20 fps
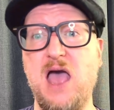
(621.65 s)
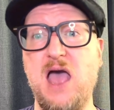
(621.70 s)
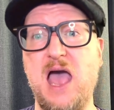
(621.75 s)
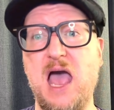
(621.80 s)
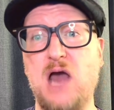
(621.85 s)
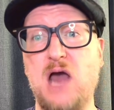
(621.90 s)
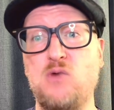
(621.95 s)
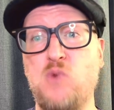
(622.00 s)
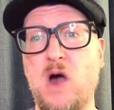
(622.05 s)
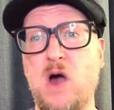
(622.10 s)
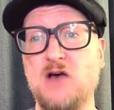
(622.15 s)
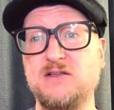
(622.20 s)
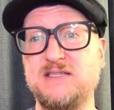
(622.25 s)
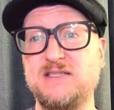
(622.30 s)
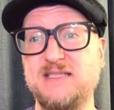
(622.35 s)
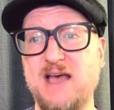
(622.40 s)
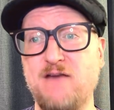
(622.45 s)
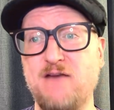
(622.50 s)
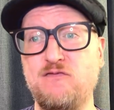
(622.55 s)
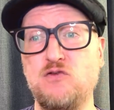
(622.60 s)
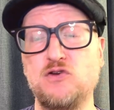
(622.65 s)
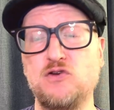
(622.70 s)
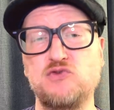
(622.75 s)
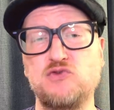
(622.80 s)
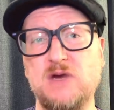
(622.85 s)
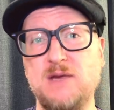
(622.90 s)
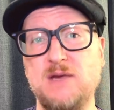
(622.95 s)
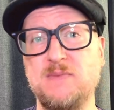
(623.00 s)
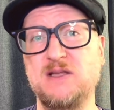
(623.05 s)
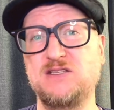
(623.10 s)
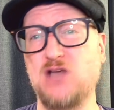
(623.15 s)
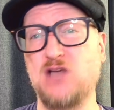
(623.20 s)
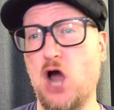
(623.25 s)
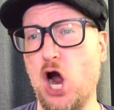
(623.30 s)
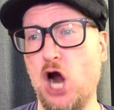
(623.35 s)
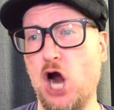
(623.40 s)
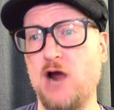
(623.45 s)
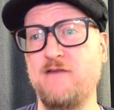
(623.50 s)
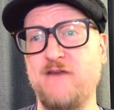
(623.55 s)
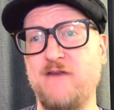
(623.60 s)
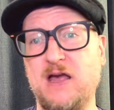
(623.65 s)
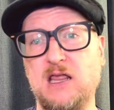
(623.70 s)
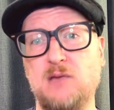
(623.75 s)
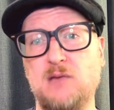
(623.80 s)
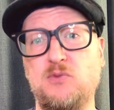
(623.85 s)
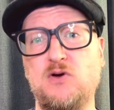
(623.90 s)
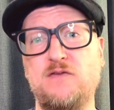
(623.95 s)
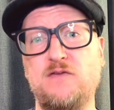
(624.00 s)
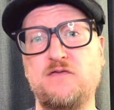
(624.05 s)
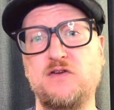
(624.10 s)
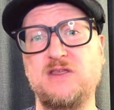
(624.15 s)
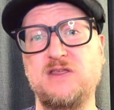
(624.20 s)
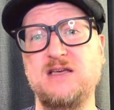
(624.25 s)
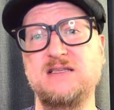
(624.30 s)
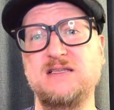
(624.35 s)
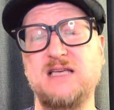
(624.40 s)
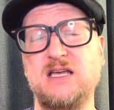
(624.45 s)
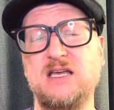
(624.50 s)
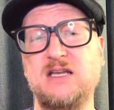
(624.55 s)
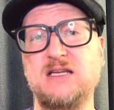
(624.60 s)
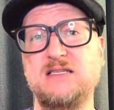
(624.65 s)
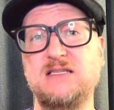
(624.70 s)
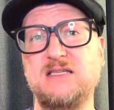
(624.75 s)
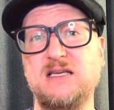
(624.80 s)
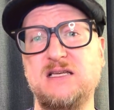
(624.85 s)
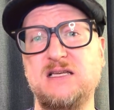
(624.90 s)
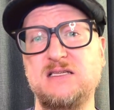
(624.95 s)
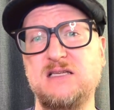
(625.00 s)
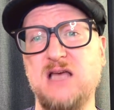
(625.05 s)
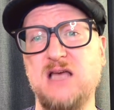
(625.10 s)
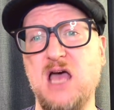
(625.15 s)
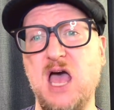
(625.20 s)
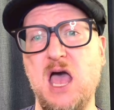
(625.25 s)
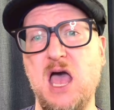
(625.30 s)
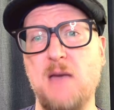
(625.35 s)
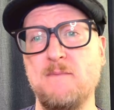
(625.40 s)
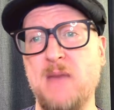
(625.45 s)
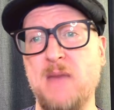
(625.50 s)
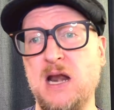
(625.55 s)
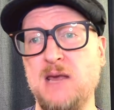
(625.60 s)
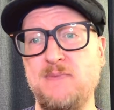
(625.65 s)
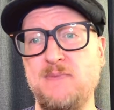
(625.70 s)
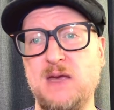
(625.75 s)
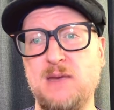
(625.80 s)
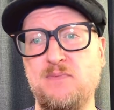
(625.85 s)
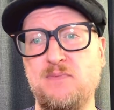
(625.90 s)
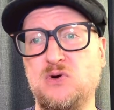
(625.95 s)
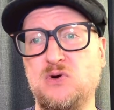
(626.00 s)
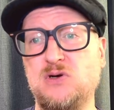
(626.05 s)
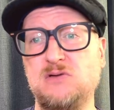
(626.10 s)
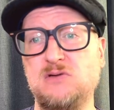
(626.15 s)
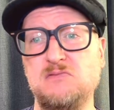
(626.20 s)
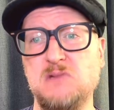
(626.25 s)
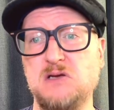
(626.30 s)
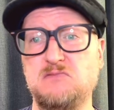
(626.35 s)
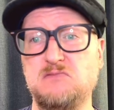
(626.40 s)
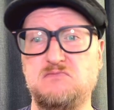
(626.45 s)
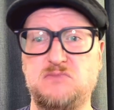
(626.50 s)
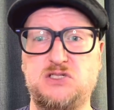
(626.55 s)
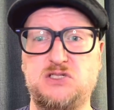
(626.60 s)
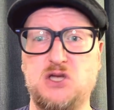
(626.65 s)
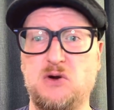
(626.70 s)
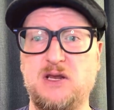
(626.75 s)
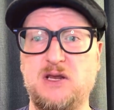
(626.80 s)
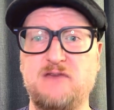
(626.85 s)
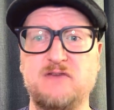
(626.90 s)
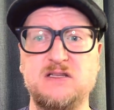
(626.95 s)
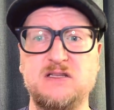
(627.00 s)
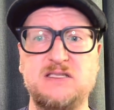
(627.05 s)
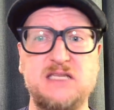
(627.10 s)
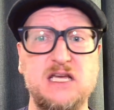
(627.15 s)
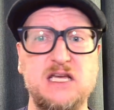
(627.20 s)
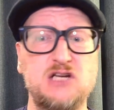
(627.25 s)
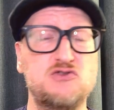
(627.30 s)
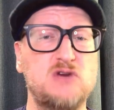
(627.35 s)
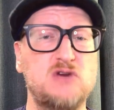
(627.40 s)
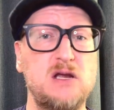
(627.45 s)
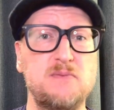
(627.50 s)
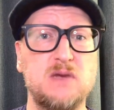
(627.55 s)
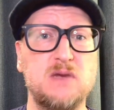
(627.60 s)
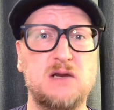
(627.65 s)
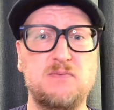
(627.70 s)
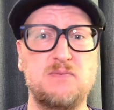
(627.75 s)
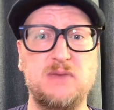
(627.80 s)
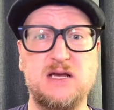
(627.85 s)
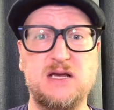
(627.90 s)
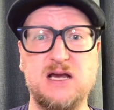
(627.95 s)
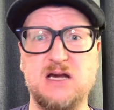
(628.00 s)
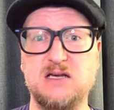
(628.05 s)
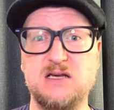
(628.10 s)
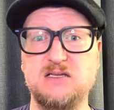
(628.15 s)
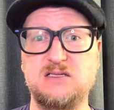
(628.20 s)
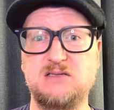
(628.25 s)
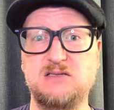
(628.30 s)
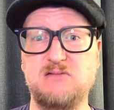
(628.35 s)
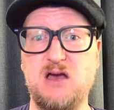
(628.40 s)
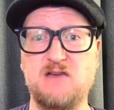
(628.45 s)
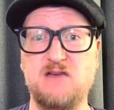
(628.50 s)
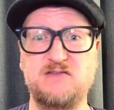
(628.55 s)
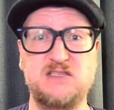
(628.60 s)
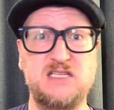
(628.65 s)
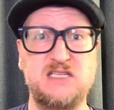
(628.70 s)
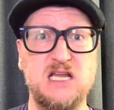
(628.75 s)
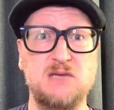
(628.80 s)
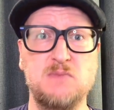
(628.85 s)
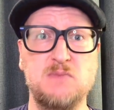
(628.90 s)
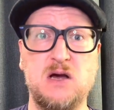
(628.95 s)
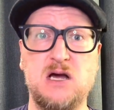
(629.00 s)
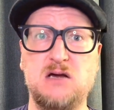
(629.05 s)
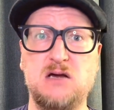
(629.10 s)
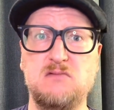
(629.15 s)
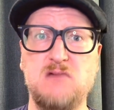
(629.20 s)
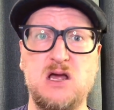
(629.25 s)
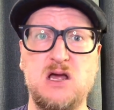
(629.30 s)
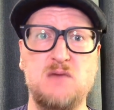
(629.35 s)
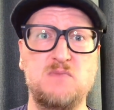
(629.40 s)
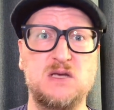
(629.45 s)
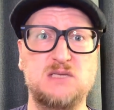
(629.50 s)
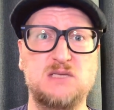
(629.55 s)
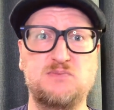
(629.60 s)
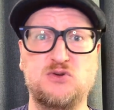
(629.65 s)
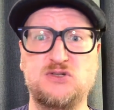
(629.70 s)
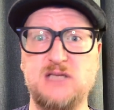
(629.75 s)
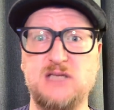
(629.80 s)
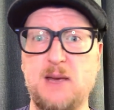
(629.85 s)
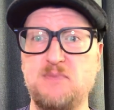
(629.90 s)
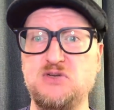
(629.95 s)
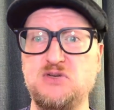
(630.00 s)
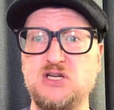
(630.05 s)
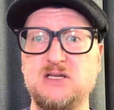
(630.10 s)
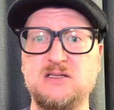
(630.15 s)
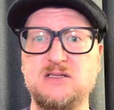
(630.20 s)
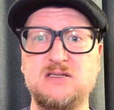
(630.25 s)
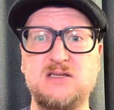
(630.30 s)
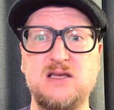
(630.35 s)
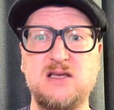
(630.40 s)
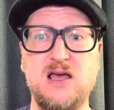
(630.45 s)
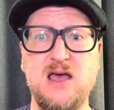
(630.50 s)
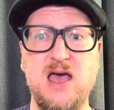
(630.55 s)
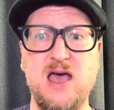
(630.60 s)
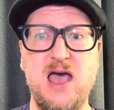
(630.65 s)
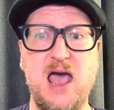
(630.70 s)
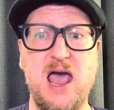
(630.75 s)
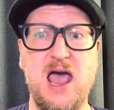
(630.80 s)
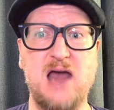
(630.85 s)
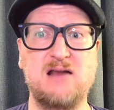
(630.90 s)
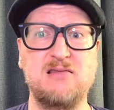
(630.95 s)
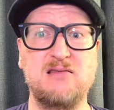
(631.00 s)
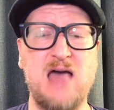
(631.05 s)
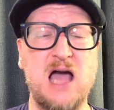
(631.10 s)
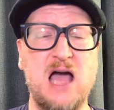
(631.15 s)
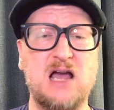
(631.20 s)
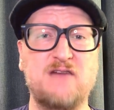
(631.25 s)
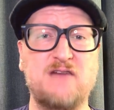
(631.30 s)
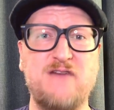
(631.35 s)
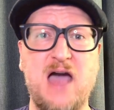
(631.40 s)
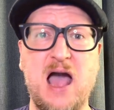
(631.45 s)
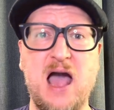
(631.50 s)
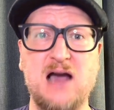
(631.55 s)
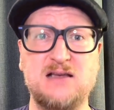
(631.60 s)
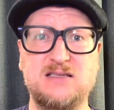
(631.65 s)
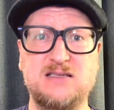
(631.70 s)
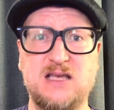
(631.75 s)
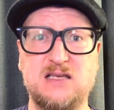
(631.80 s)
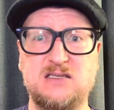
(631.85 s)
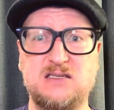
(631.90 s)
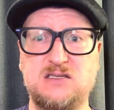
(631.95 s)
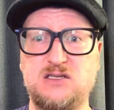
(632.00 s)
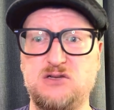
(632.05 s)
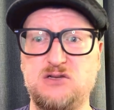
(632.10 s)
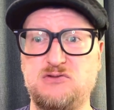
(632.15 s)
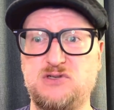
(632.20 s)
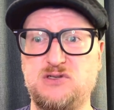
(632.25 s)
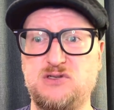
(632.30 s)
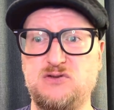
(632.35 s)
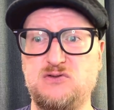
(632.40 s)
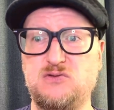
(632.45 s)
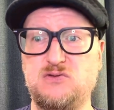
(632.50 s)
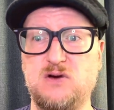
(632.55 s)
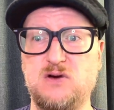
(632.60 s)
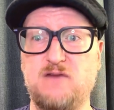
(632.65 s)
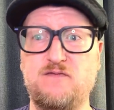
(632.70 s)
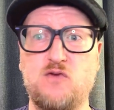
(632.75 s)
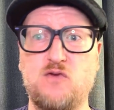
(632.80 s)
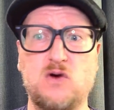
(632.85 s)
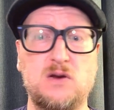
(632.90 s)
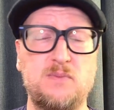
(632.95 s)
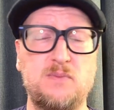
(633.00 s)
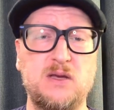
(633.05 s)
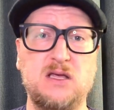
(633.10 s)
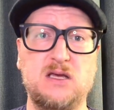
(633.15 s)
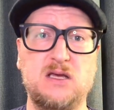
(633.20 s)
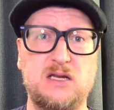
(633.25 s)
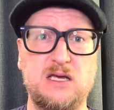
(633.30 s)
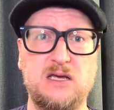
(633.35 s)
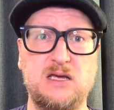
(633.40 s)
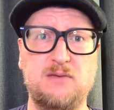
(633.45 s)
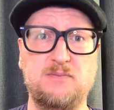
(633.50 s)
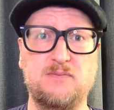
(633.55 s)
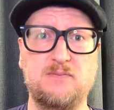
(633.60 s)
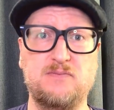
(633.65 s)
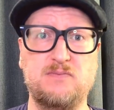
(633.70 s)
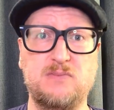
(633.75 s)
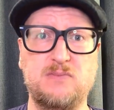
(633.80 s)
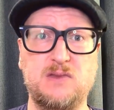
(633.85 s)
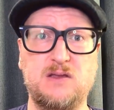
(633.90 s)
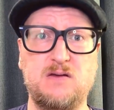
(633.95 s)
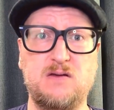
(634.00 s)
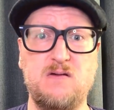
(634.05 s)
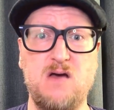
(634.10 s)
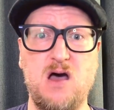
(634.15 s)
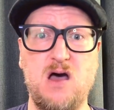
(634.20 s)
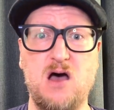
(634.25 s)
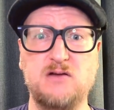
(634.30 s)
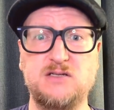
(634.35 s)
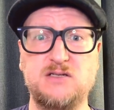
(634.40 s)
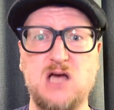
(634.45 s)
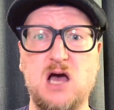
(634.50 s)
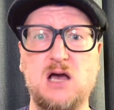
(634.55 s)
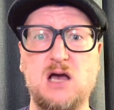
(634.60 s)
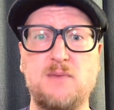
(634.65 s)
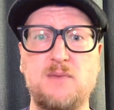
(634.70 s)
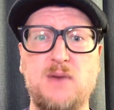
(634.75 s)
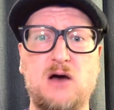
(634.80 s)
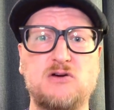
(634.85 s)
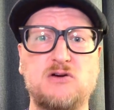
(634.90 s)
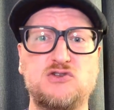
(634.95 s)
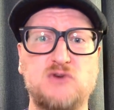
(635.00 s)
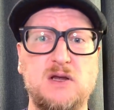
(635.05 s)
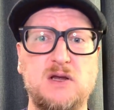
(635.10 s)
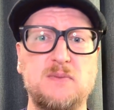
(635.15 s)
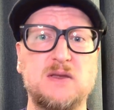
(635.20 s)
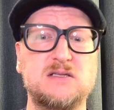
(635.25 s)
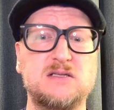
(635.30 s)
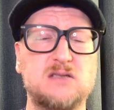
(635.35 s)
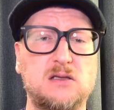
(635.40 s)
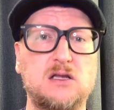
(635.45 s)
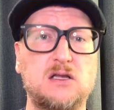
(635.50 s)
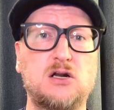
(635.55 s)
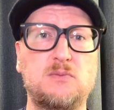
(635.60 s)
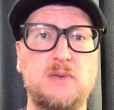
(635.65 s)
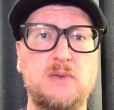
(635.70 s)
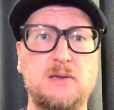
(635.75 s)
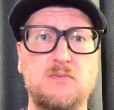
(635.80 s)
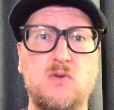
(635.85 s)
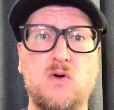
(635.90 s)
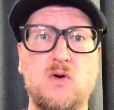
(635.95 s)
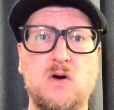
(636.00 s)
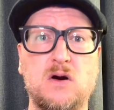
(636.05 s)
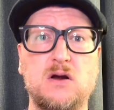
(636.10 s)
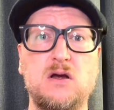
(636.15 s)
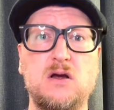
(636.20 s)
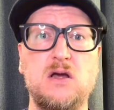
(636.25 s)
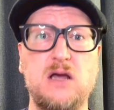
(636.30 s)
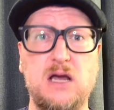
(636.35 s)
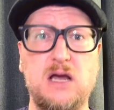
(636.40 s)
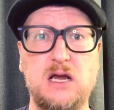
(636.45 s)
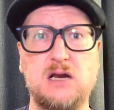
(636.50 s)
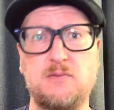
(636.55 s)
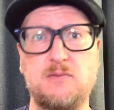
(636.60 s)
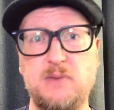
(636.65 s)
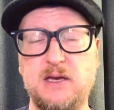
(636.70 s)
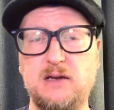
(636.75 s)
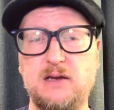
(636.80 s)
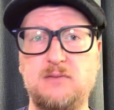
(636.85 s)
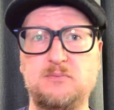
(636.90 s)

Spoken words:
And while several treatments are available for these illnesses, many people don't even seek treatment because of stigma, misperceptions, and a lack of access due to affordability. I'll talk about treatments a little bit more in a bit.